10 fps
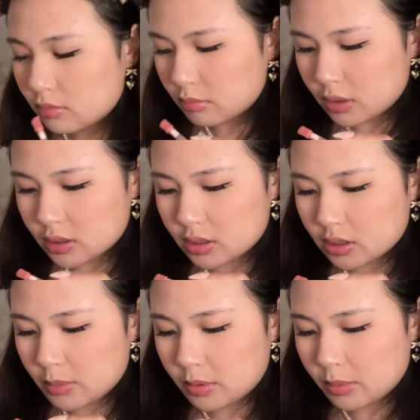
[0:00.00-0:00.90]
But since
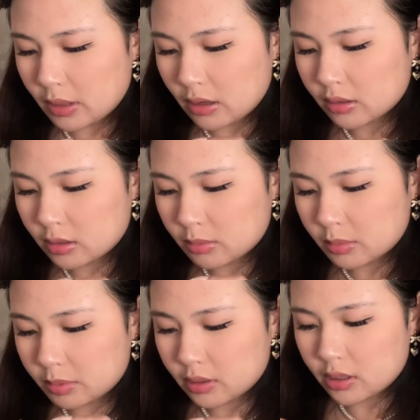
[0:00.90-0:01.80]
I put powder, I'm gonna
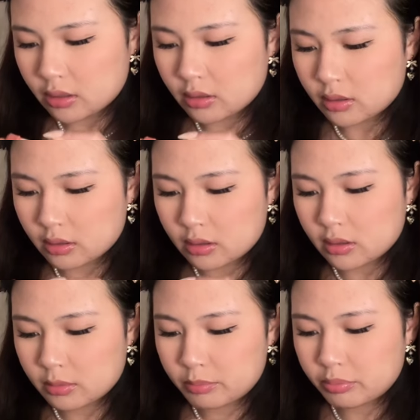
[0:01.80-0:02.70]
put it on
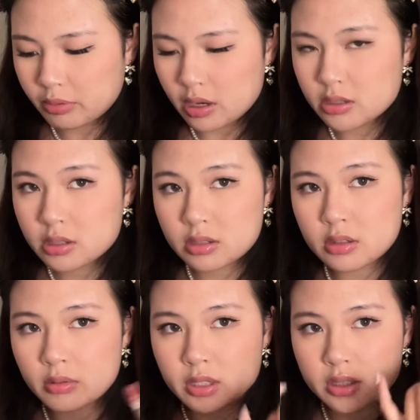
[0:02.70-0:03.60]
the brush
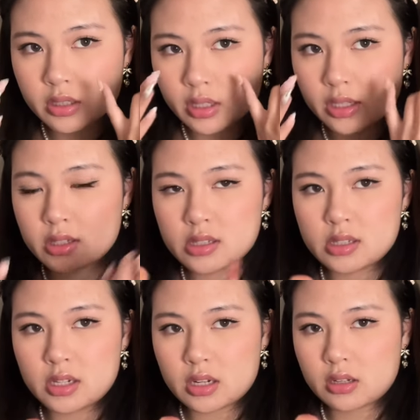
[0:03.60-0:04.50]
so it doesn't like
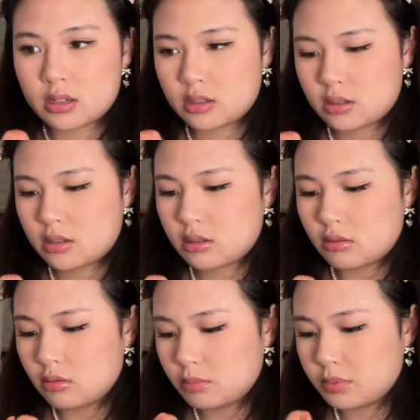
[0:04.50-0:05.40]
stick.
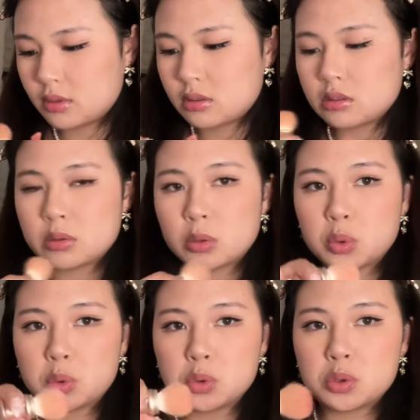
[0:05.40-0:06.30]
Oops.
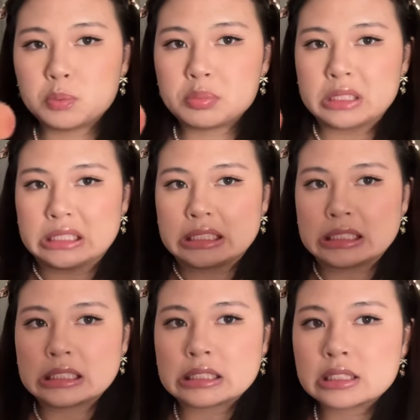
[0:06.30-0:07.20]

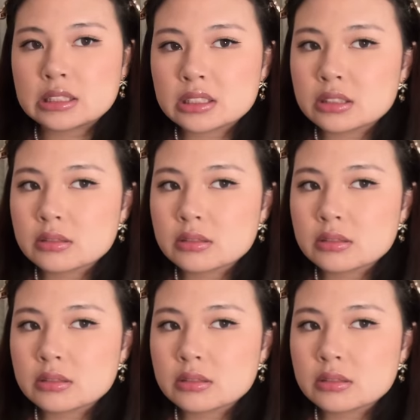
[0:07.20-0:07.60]
Oopsies.